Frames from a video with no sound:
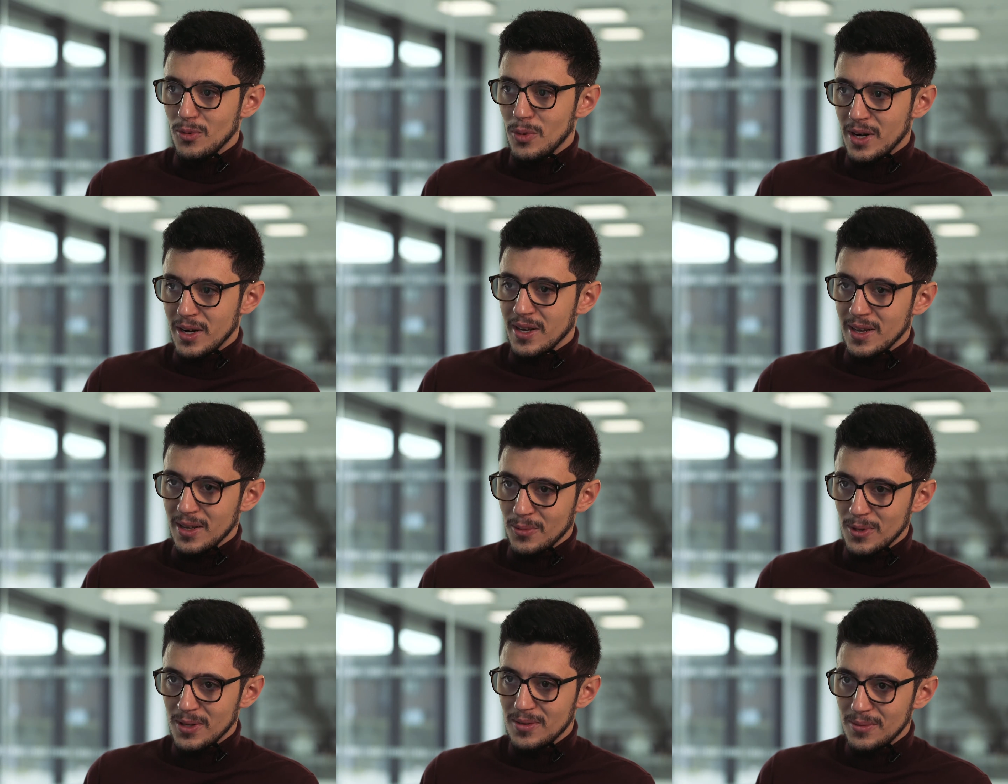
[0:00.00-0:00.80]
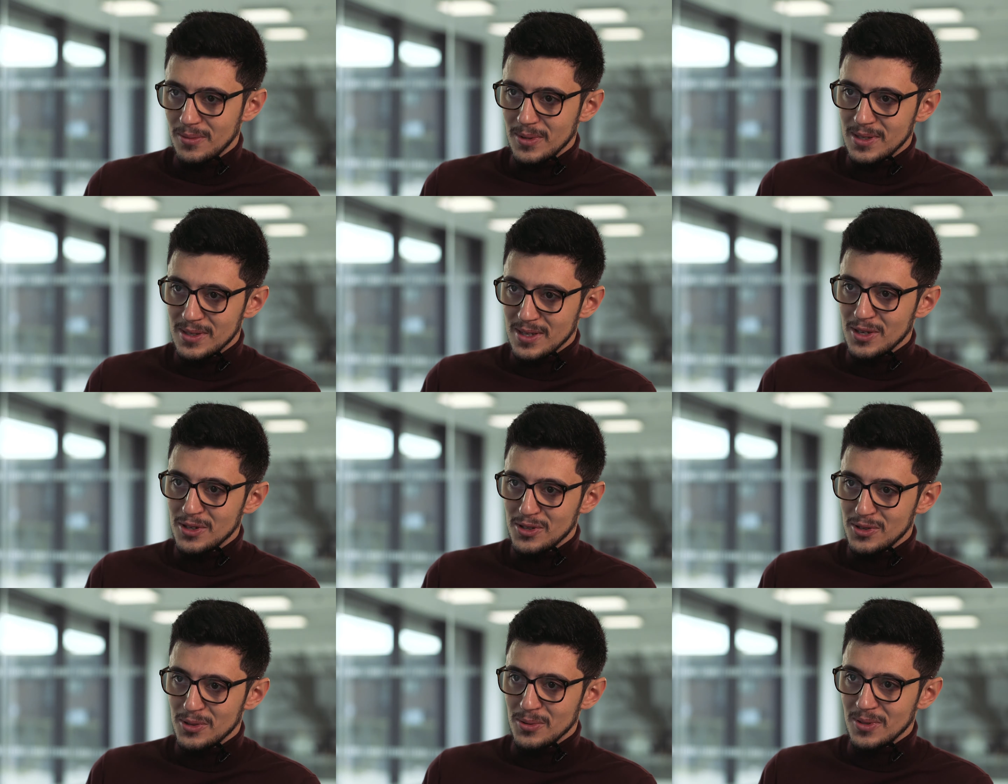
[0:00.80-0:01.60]
working with, with such
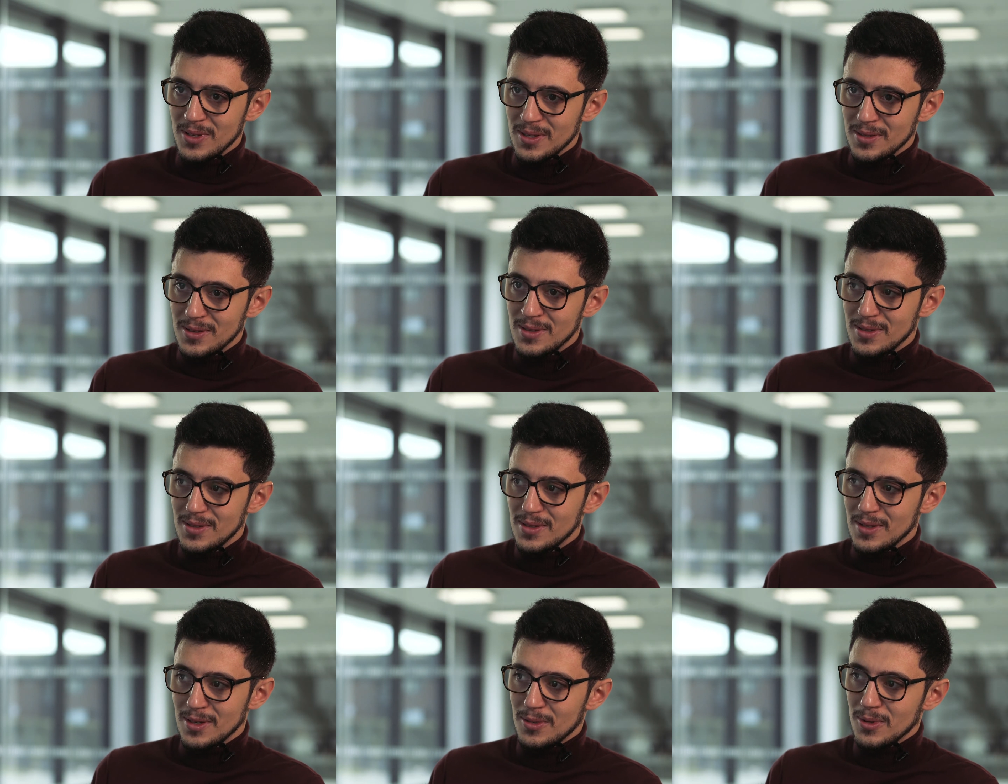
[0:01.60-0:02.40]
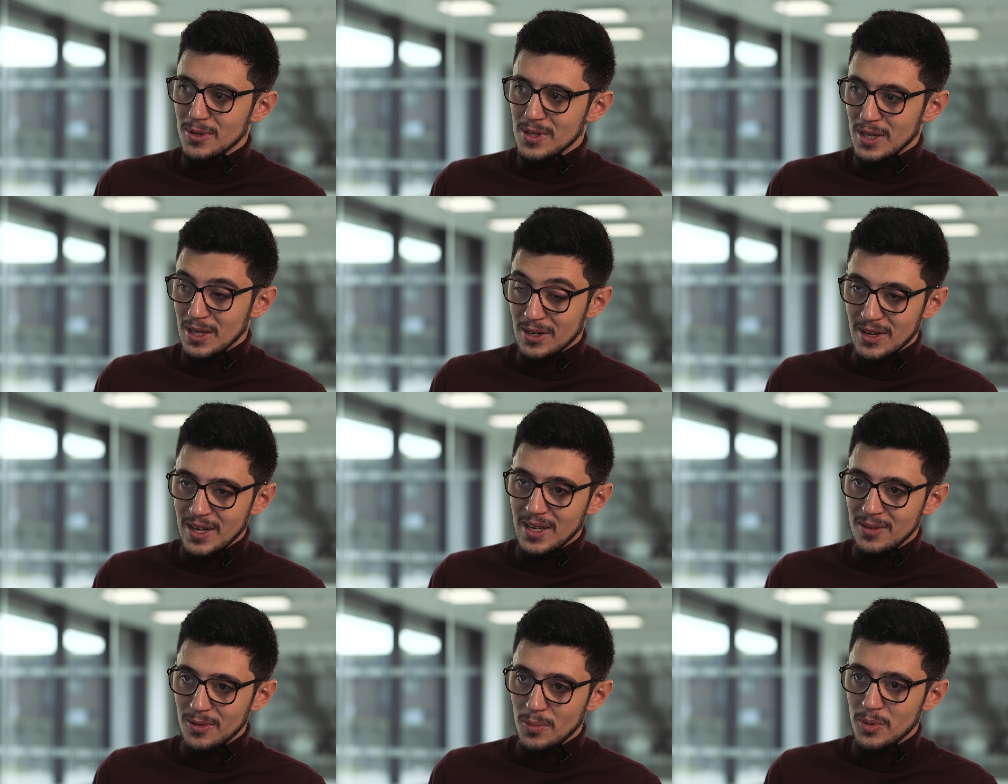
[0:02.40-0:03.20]
students was a
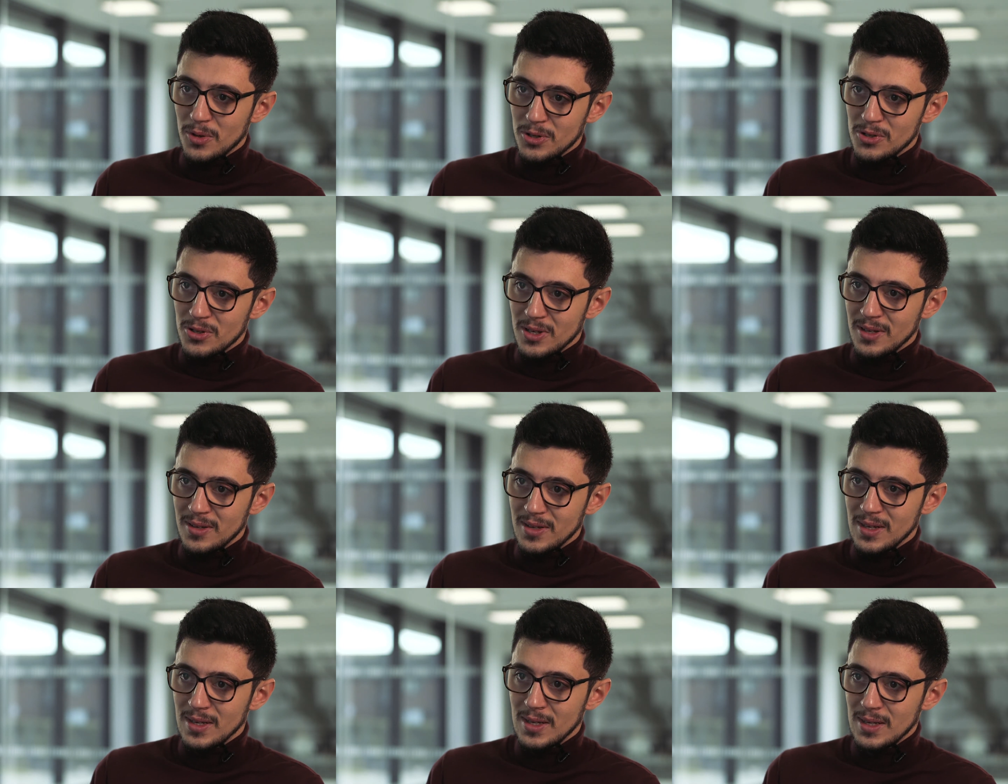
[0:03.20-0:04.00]
great opportunity.